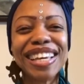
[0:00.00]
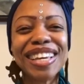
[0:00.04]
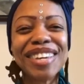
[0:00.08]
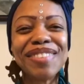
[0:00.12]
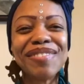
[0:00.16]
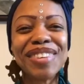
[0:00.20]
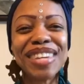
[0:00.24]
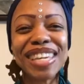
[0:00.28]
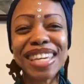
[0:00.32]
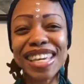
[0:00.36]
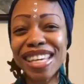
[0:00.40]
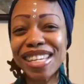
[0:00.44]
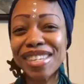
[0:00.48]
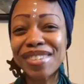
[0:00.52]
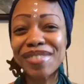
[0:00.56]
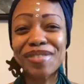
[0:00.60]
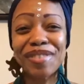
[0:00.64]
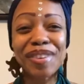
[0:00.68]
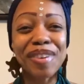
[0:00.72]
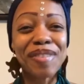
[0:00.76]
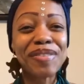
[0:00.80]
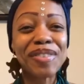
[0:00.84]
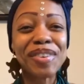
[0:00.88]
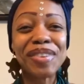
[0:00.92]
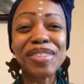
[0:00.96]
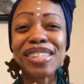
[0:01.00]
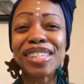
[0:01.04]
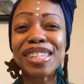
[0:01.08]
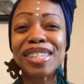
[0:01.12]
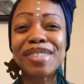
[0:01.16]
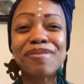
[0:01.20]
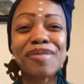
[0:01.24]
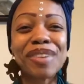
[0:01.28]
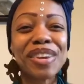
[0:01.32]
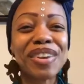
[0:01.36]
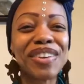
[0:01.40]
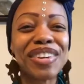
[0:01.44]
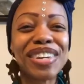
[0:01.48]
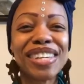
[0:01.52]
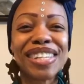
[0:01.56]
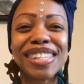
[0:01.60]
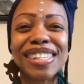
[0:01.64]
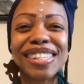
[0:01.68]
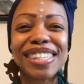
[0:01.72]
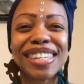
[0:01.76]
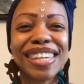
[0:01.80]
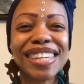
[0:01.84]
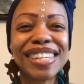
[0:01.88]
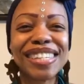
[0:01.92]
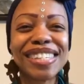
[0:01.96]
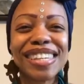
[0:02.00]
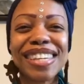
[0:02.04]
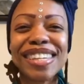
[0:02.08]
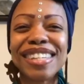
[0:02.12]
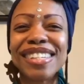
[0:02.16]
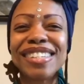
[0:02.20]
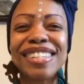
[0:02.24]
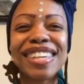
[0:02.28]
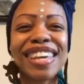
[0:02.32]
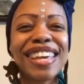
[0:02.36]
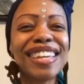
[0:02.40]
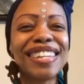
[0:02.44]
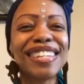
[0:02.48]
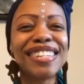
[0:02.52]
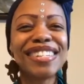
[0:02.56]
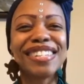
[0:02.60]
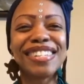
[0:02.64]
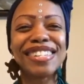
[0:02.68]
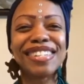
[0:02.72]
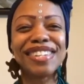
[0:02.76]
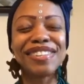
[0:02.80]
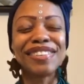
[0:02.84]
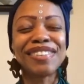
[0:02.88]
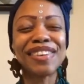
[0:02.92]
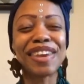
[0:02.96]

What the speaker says: Because from those experiences, it changes you.